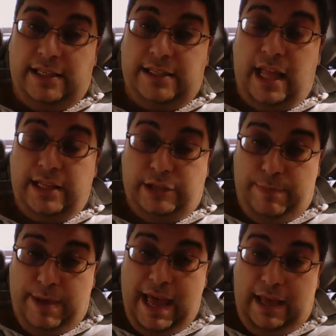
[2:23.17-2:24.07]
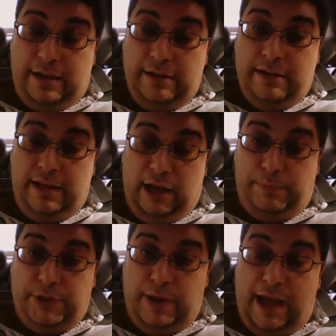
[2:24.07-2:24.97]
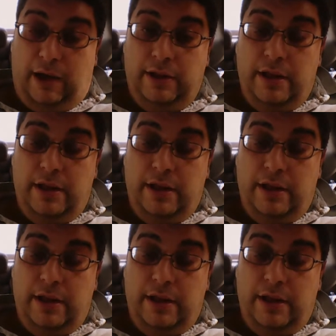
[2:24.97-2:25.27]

It's not so bad. It helps you out.